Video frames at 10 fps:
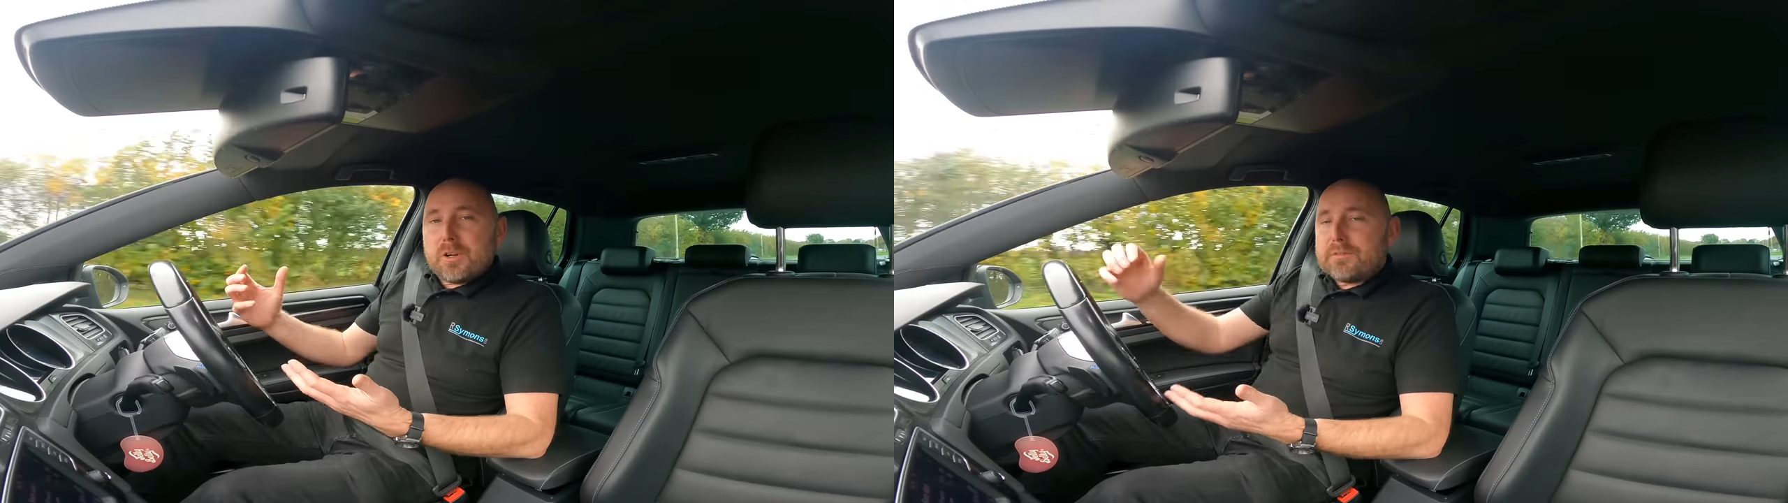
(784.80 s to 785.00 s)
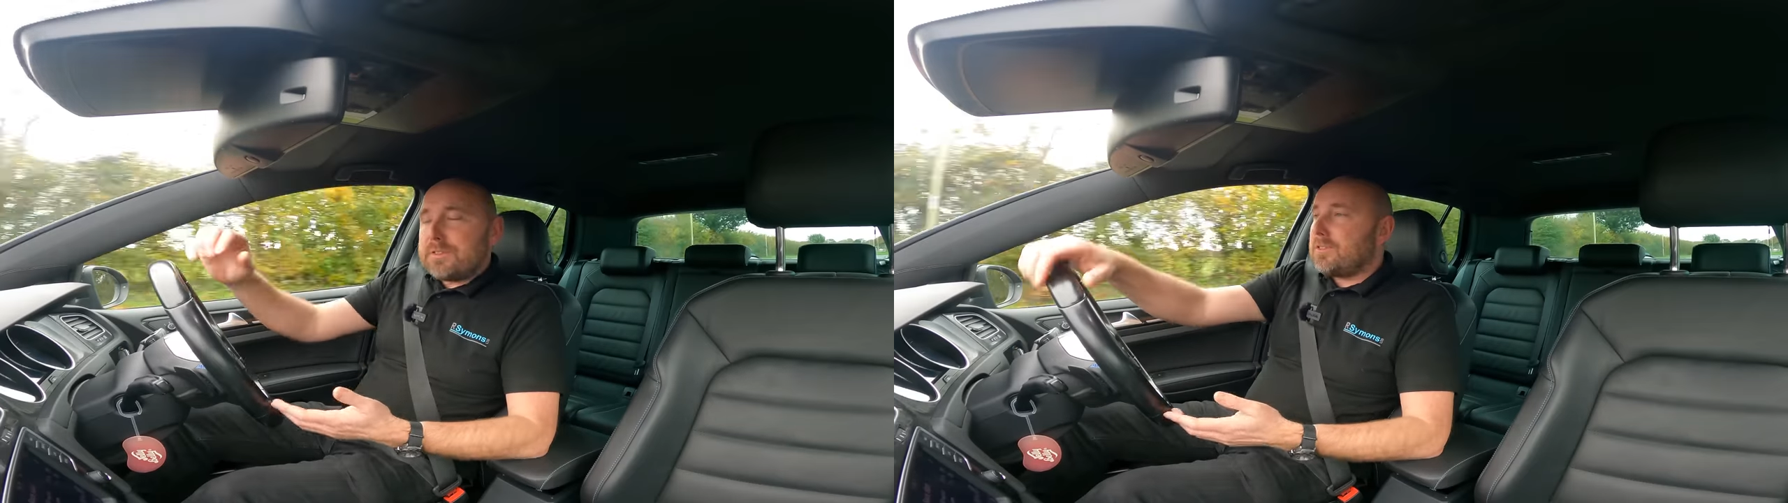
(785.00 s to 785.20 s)

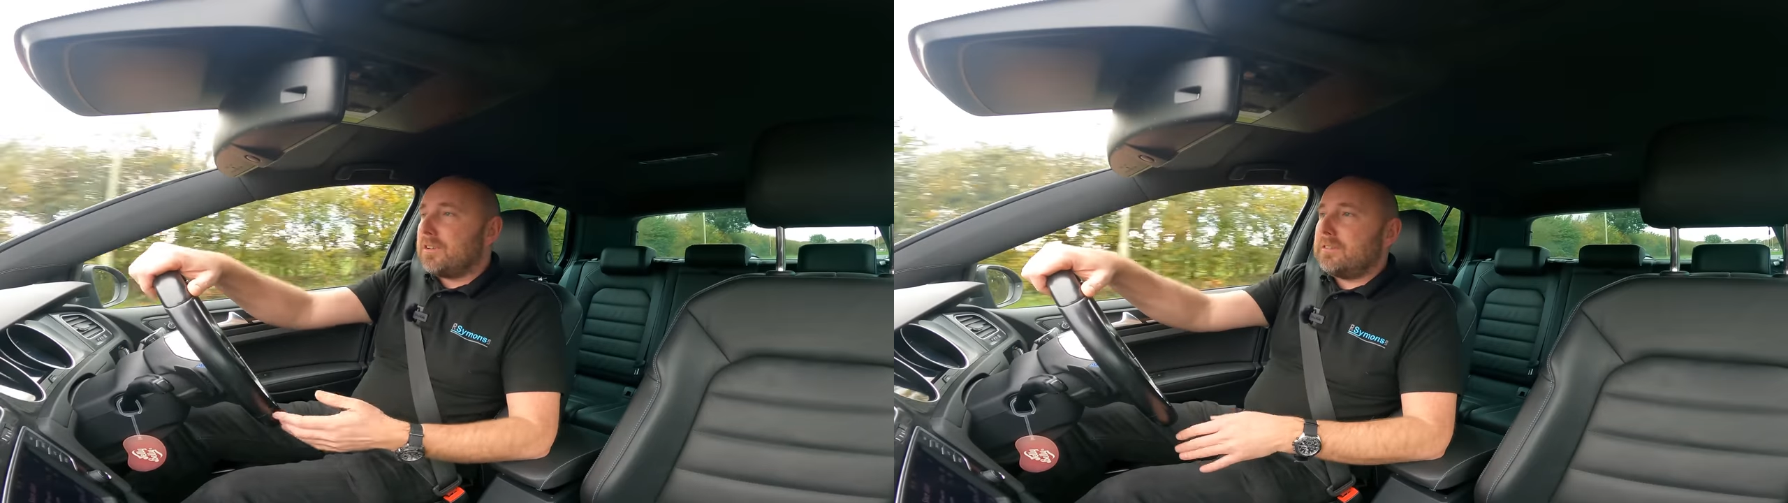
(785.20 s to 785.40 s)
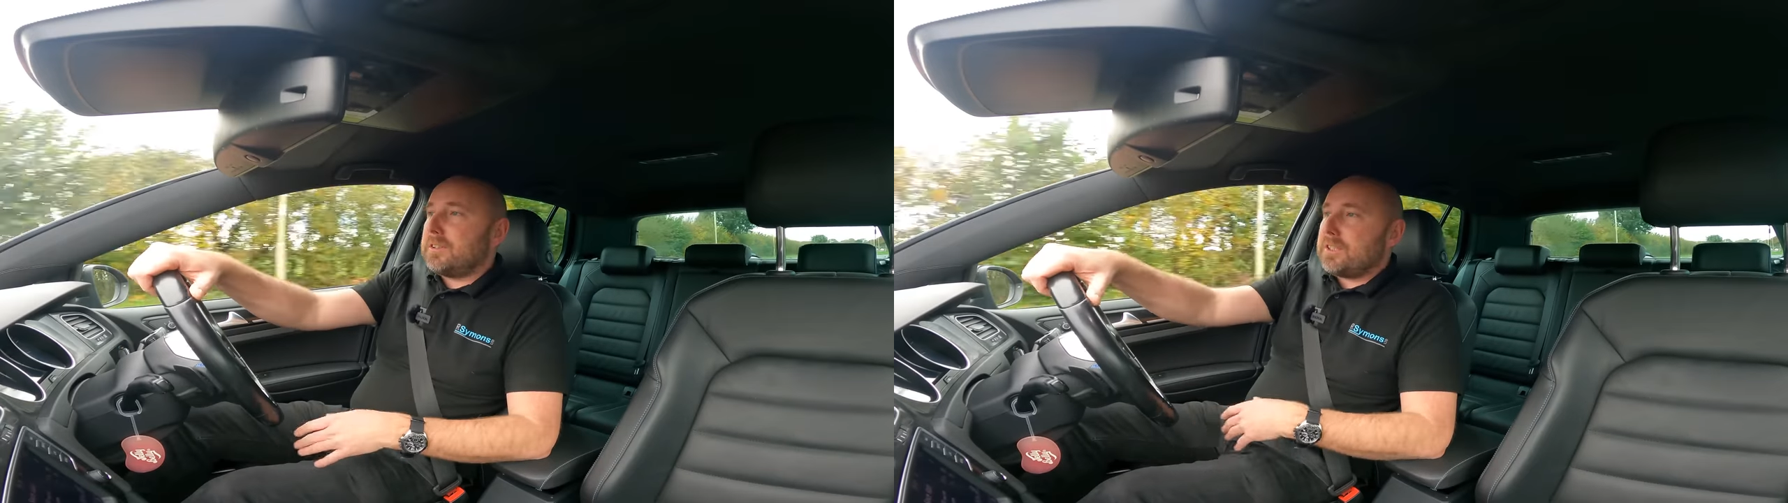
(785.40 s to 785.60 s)
driving
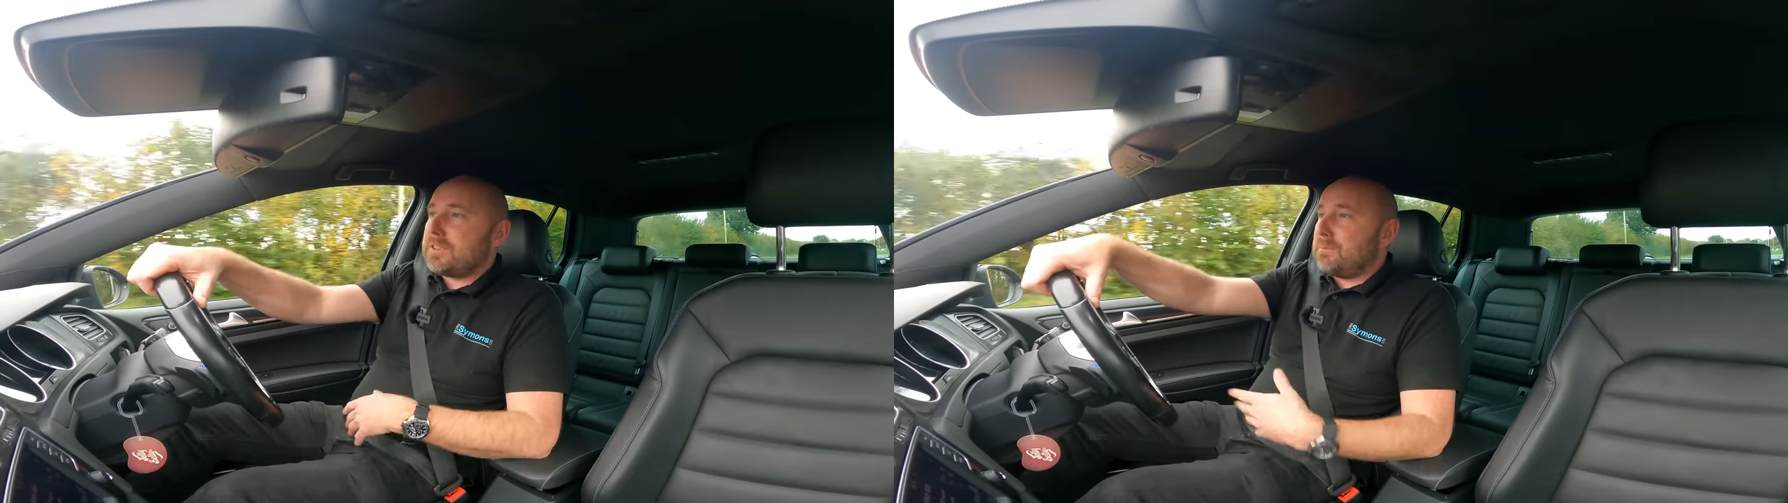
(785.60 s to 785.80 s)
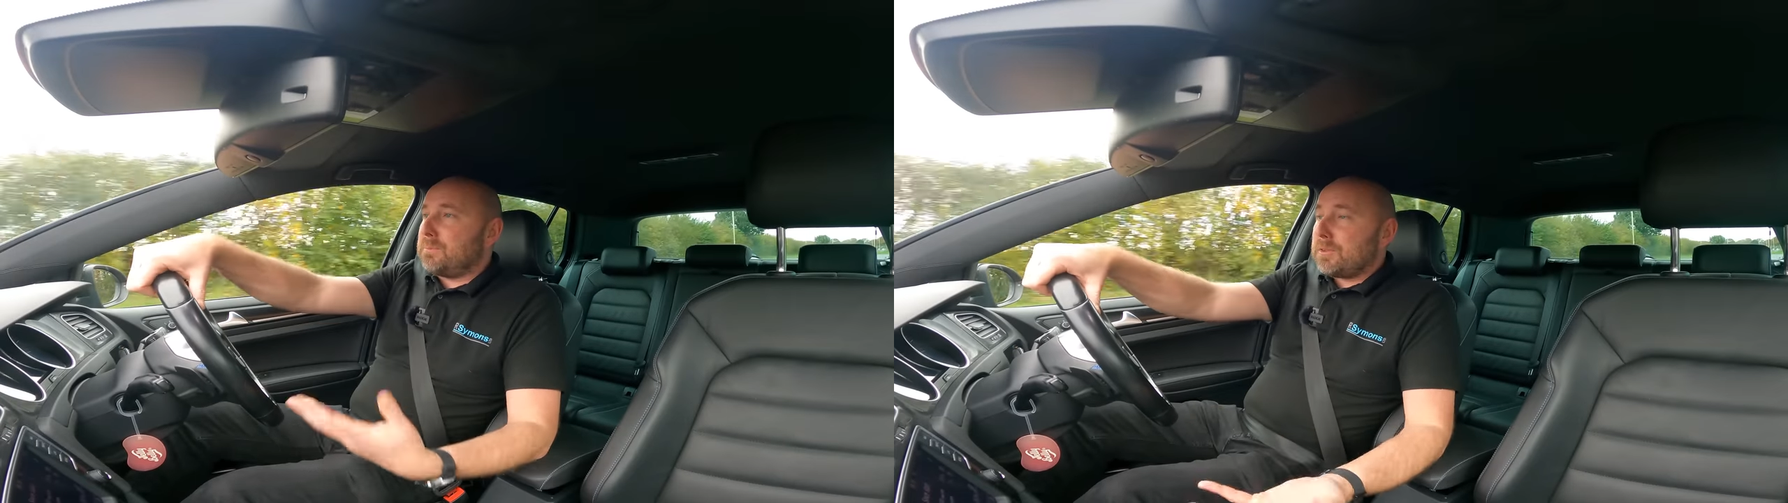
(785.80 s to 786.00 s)

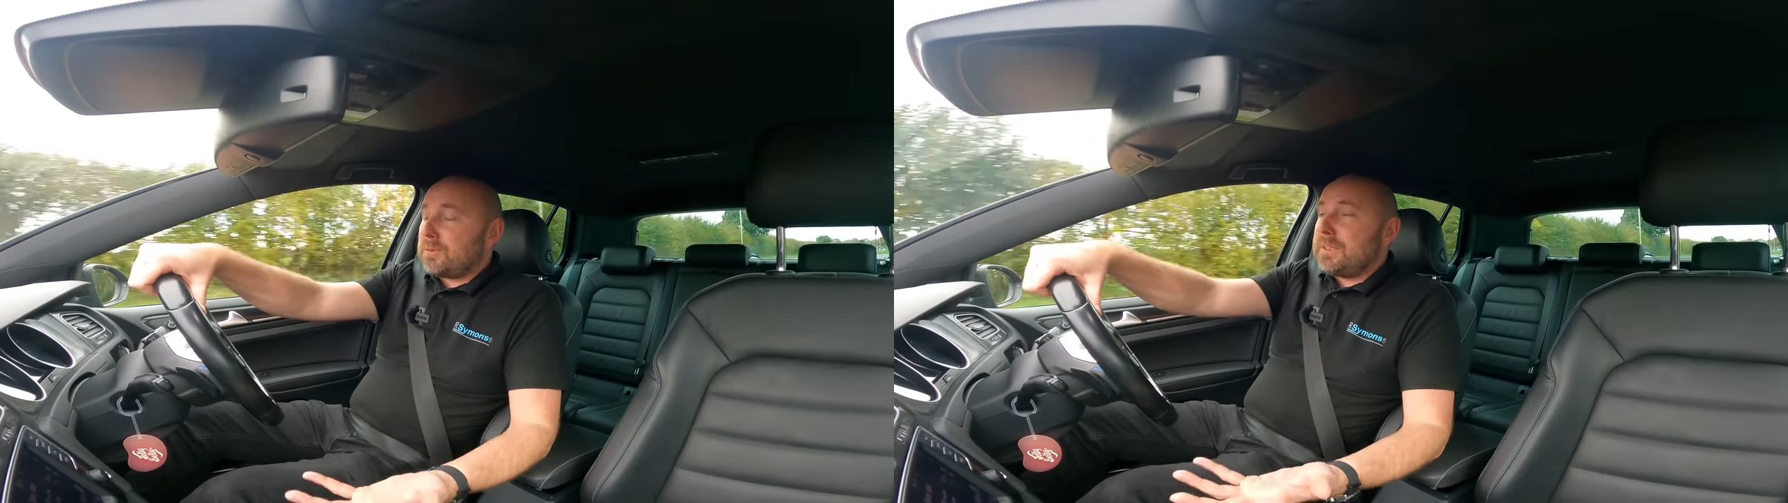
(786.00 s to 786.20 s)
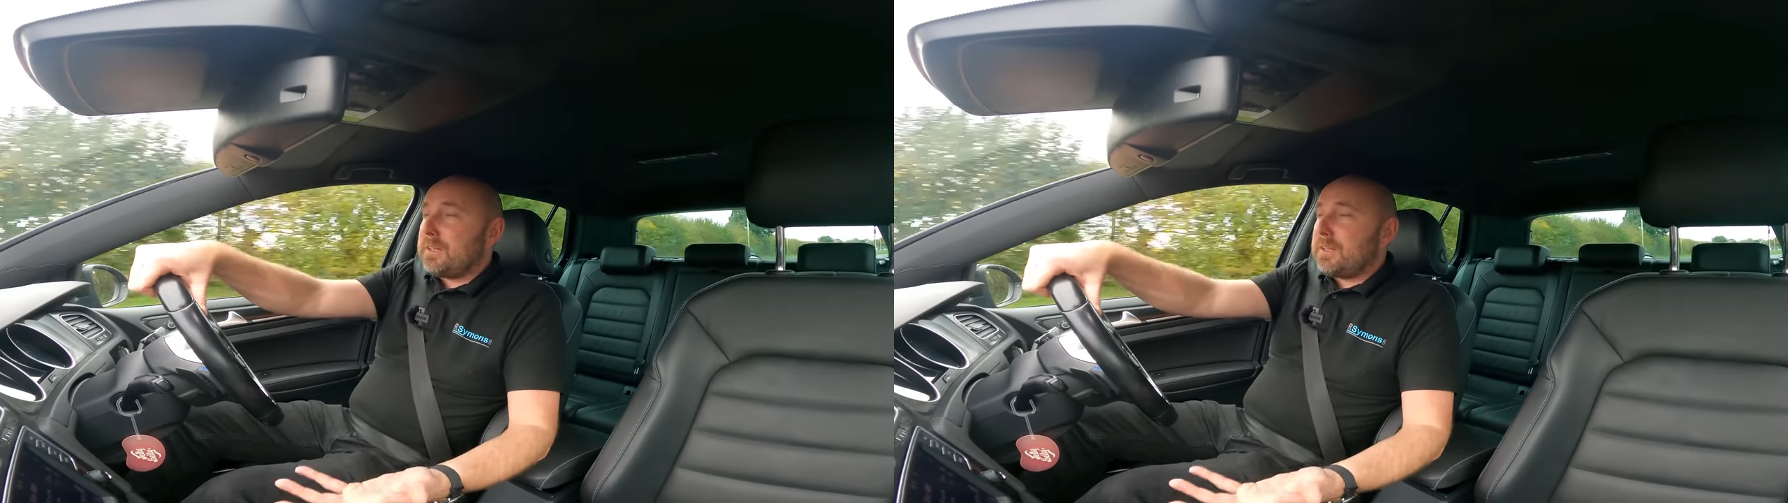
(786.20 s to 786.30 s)
scenarios and possibly